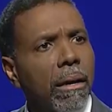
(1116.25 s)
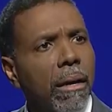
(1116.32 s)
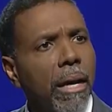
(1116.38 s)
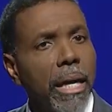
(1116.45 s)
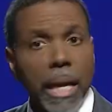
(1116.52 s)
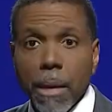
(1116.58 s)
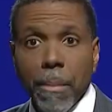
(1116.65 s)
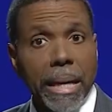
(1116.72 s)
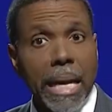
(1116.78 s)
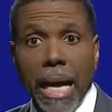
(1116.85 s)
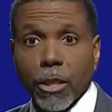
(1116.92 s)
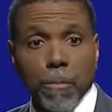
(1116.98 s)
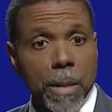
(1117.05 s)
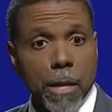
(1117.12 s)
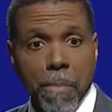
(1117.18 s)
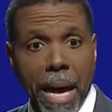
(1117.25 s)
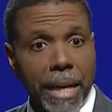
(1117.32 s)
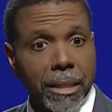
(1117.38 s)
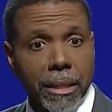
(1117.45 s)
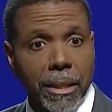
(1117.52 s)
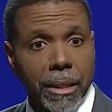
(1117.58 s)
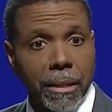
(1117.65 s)
And they may not speak back
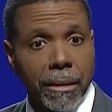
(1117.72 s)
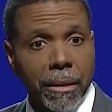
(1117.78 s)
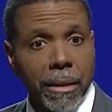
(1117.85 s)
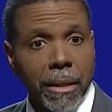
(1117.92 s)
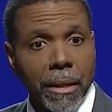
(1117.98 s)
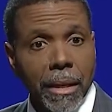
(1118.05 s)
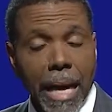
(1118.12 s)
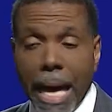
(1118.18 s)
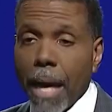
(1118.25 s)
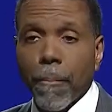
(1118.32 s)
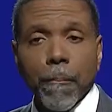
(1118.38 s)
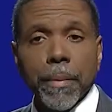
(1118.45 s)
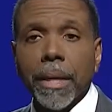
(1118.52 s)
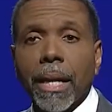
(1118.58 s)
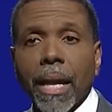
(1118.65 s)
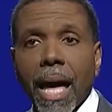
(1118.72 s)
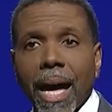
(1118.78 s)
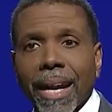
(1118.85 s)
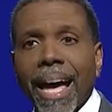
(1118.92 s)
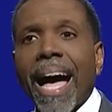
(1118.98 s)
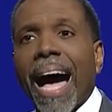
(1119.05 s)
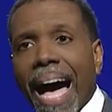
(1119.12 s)
to you. That happened to me a
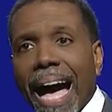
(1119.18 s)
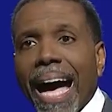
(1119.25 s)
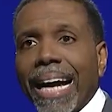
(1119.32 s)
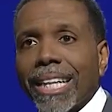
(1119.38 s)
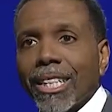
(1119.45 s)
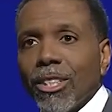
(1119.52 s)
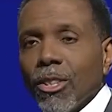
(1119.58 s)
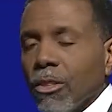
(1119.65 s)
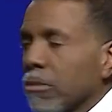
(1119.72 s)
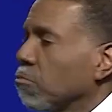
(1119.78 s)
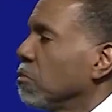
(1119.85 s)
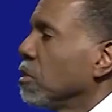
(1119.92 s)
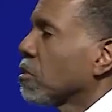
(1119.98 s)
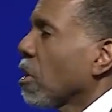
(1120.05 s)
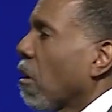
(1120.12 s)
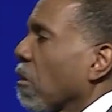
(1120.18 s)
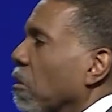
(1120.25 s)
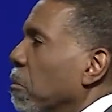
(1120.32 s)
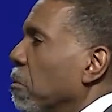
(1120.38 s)
lot. Hi, how you doing? You talking to